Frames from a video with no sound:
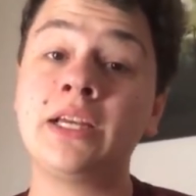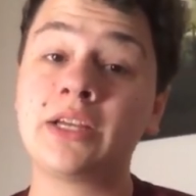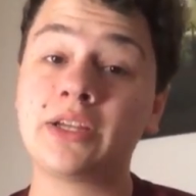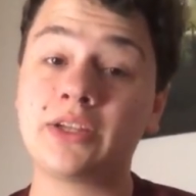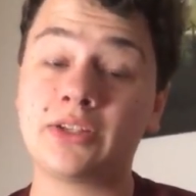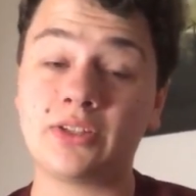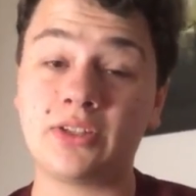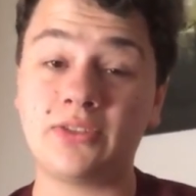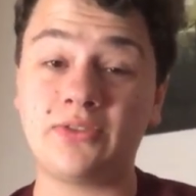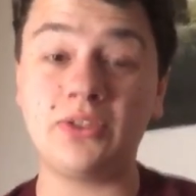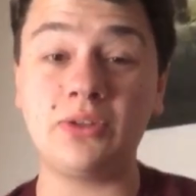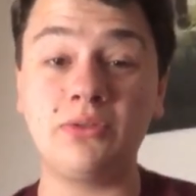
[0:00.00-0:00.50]

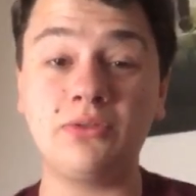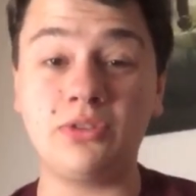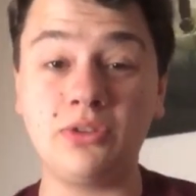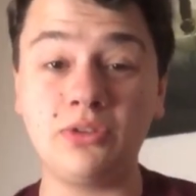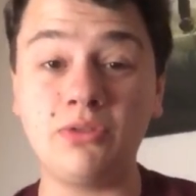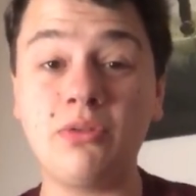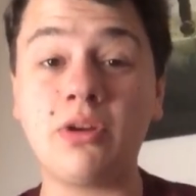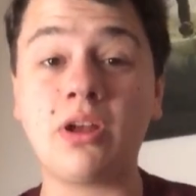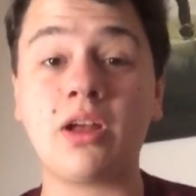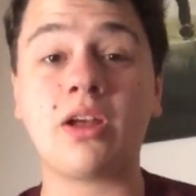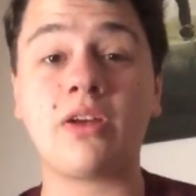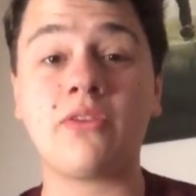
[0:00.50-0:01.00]
Because if you
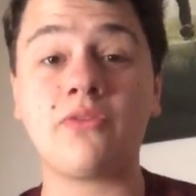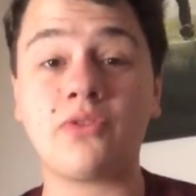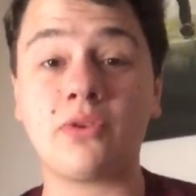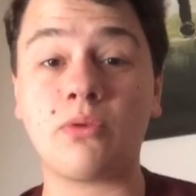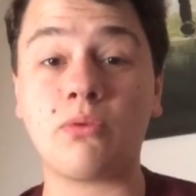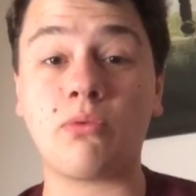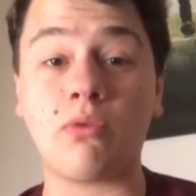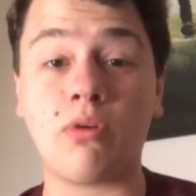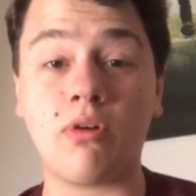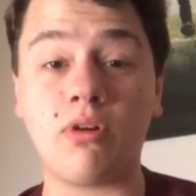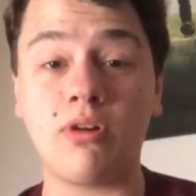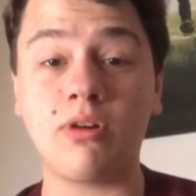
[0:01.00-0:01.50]
do have the
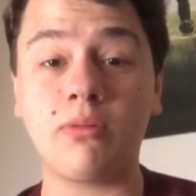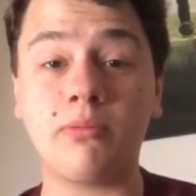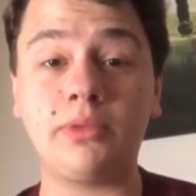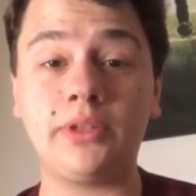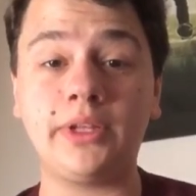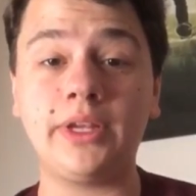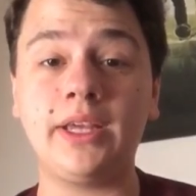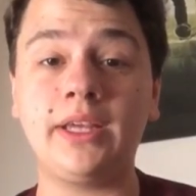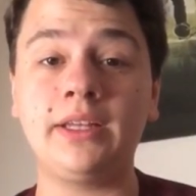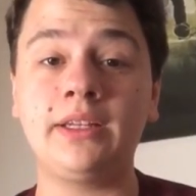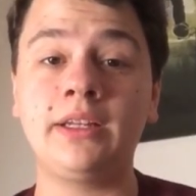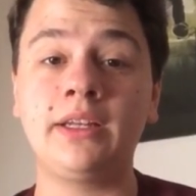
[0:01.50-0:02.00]
wrong
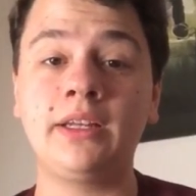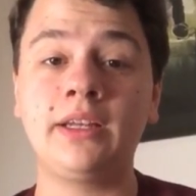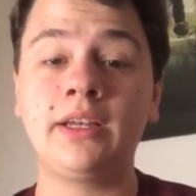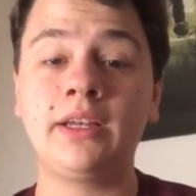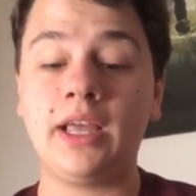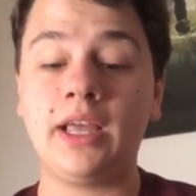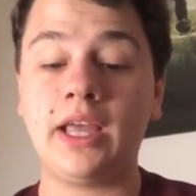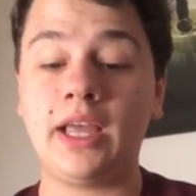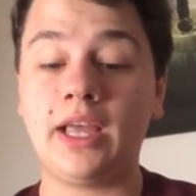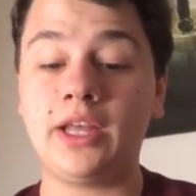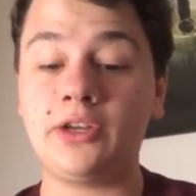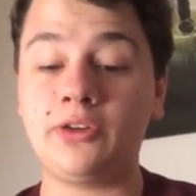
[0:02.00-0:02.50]
plate
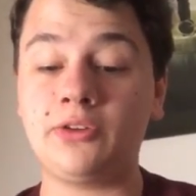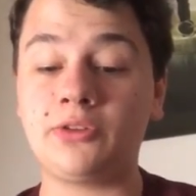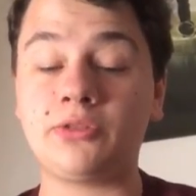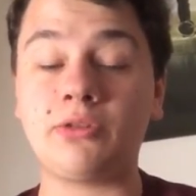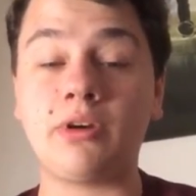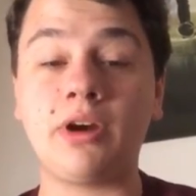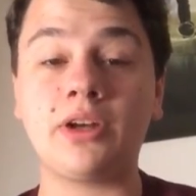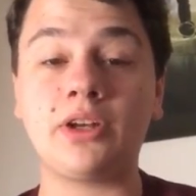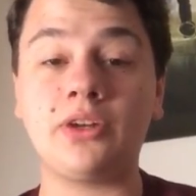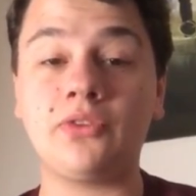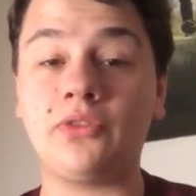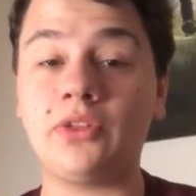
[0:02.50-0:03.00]
and you're
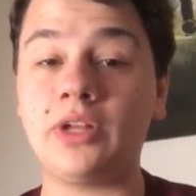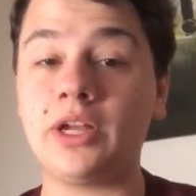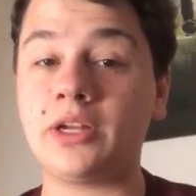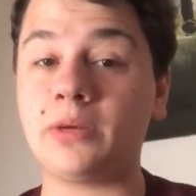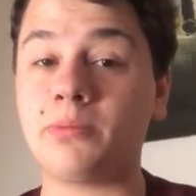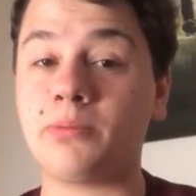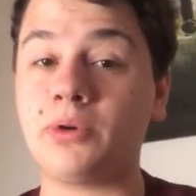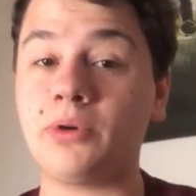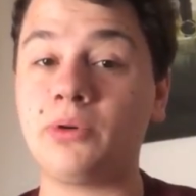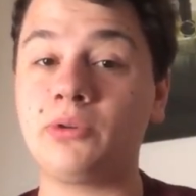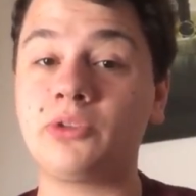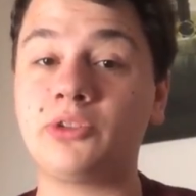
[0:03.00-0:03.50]
trying to fly an
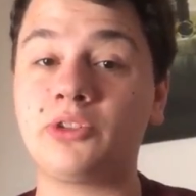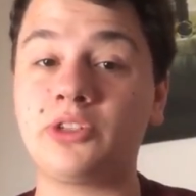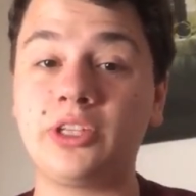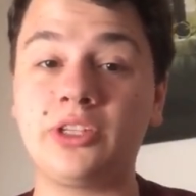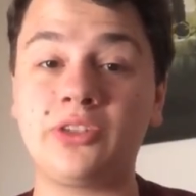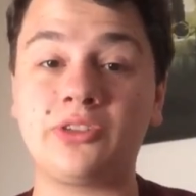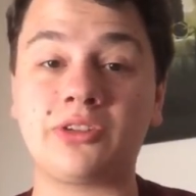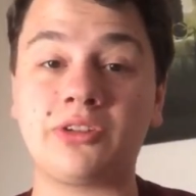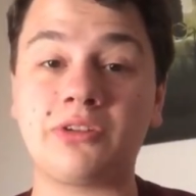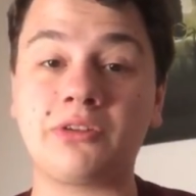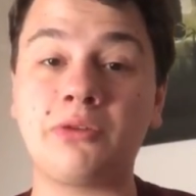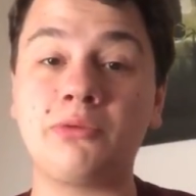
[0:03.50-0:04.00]
approach,
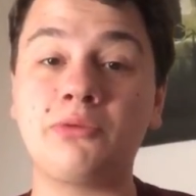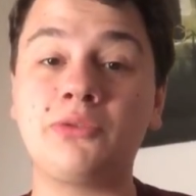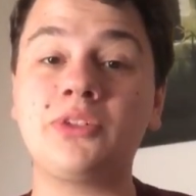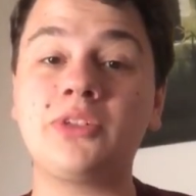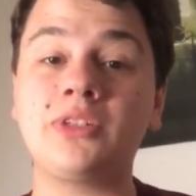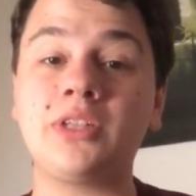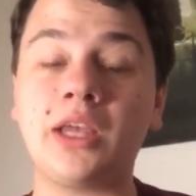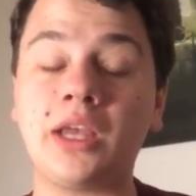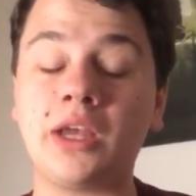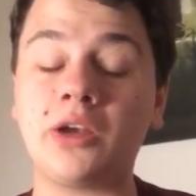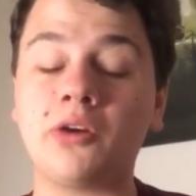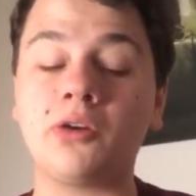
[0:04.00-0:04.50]
things could go
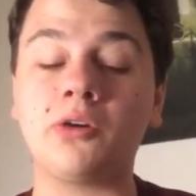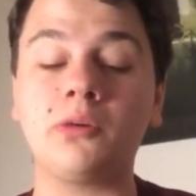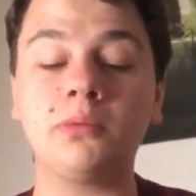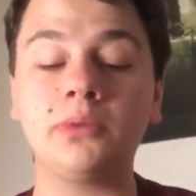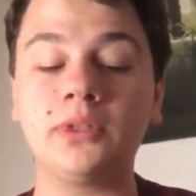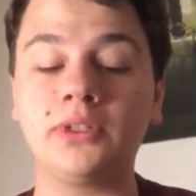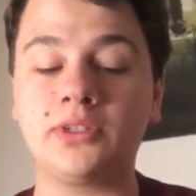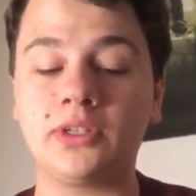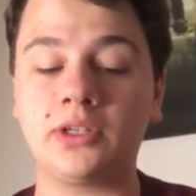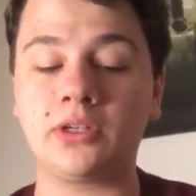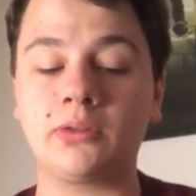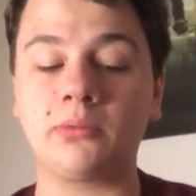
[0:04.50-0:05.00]

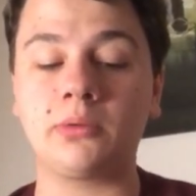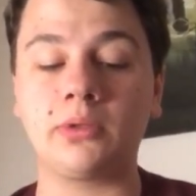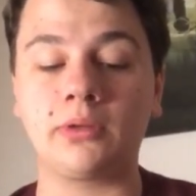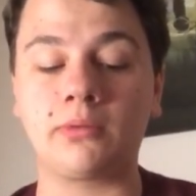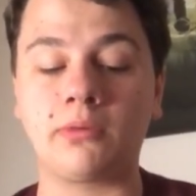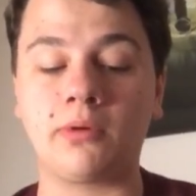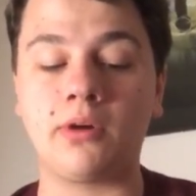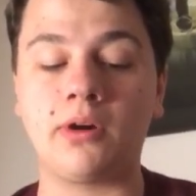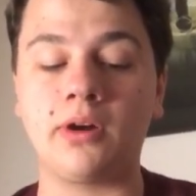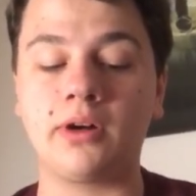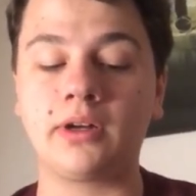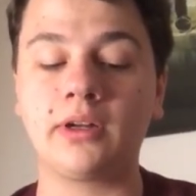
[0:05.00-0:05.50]
terribly, terribly
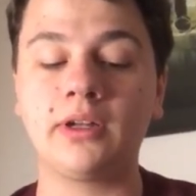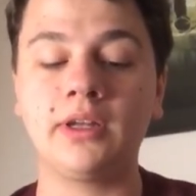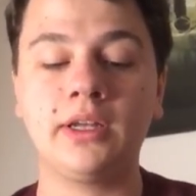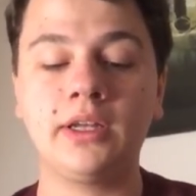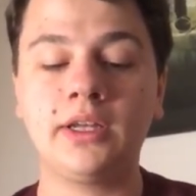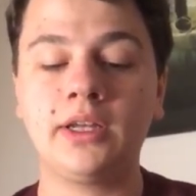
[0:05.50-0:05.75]
wrong.